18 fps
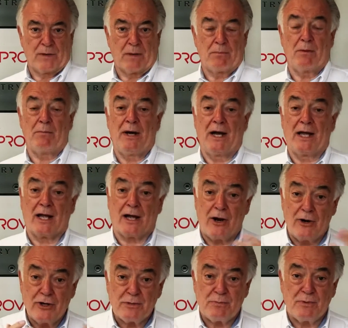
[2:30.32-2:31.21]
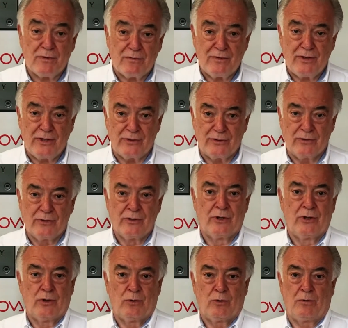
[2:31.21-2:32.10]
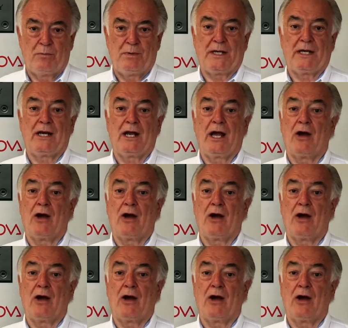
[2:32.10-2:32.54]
But my encouragement for you would be to